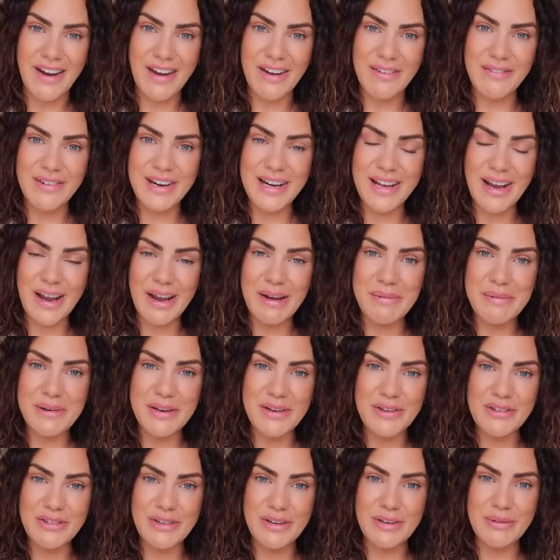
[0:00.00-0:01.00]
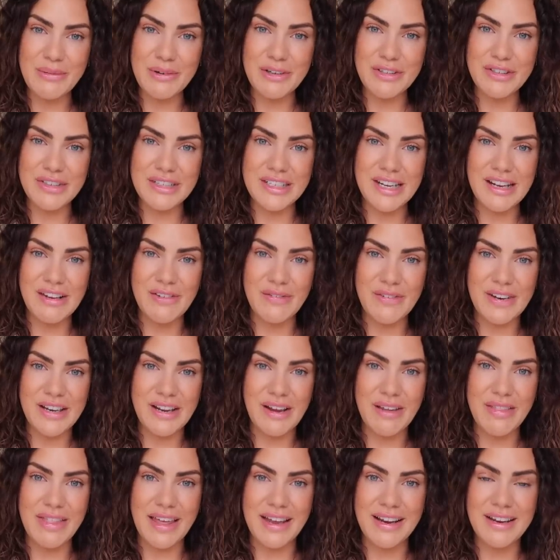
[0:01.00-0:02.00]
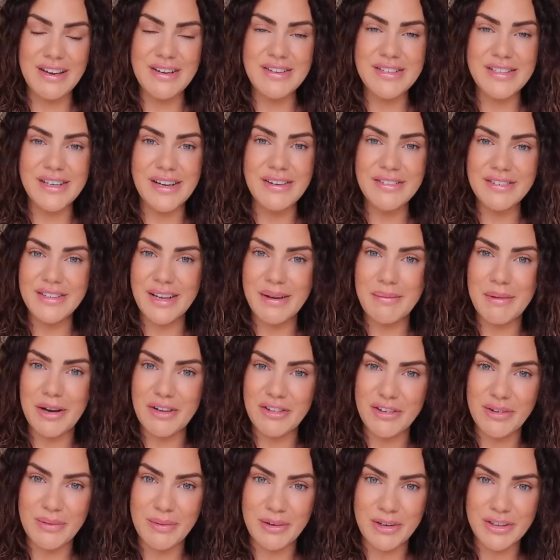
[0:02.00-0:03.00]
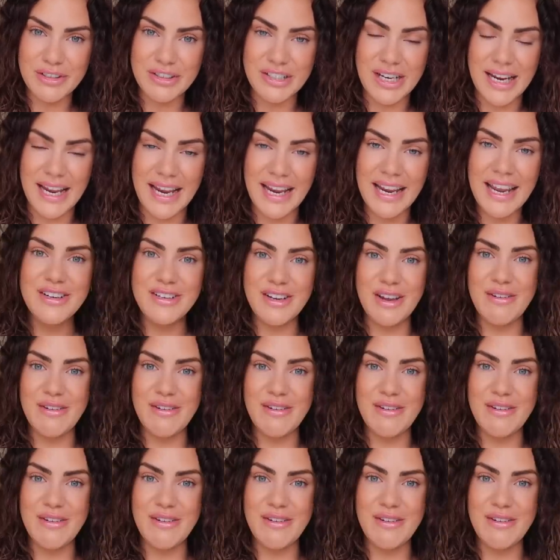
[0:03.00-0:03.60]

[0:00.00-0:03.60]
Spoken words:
I really hope you enjoyed watching this video. Thank you so, so much for watching.